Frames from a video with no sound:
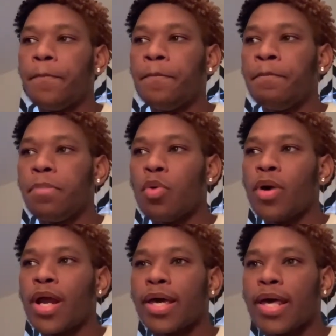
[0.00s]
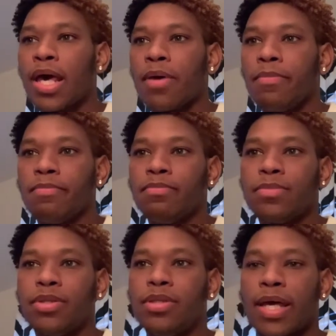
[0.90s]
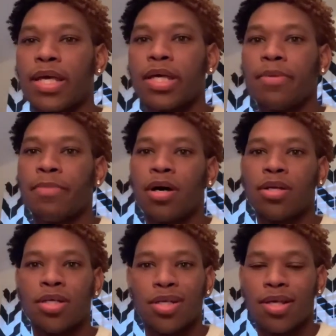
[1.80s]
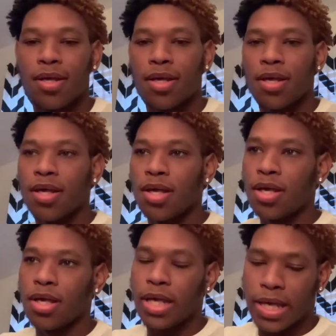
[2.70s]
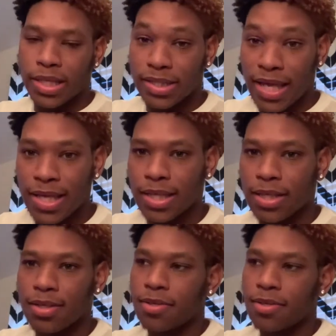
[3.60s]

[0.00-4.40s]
But when I kept thinking about it and thinking